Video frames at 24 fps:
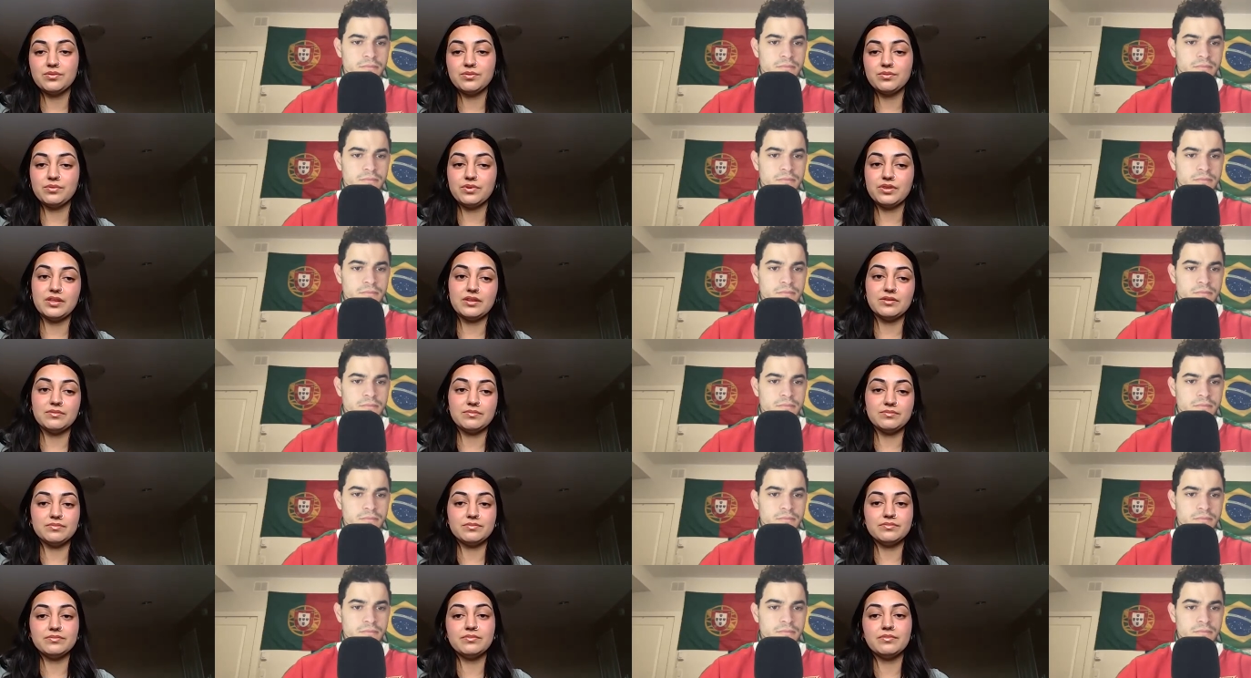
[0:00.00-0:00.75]

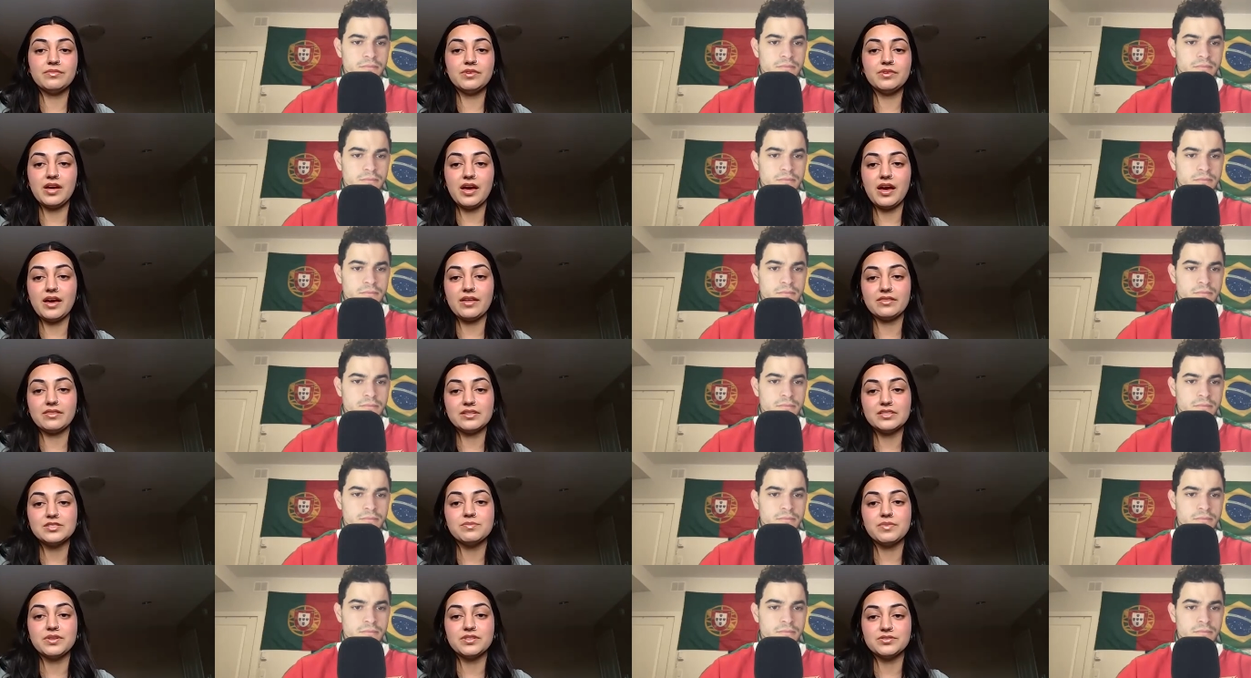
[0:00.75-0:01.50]
Speaker 1: within
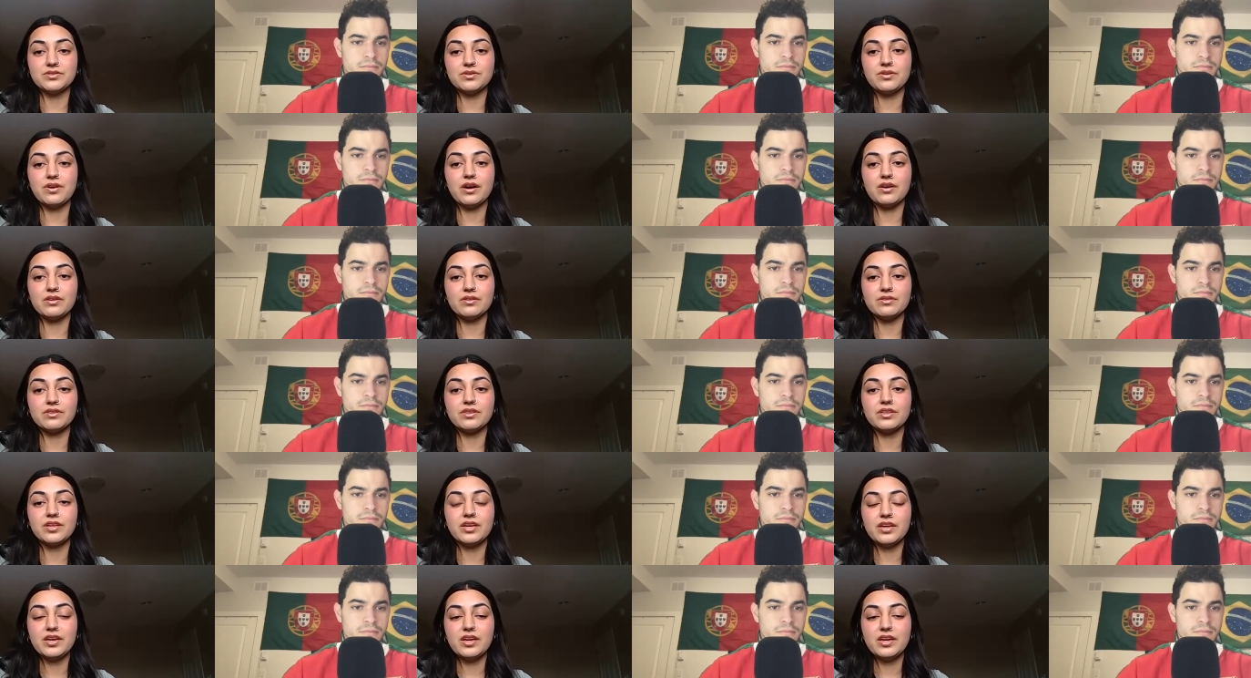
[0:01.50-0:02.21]
athletes' mental health.